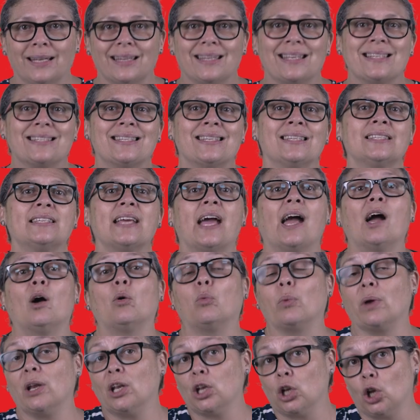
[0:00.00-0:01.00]
this is how
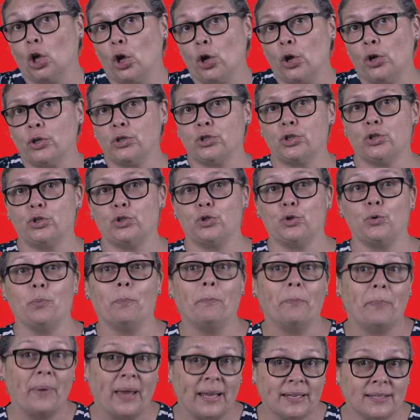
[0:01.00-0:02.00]
we learn to do
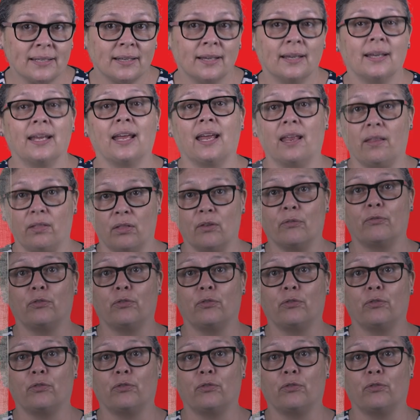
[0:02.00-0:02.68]
better in the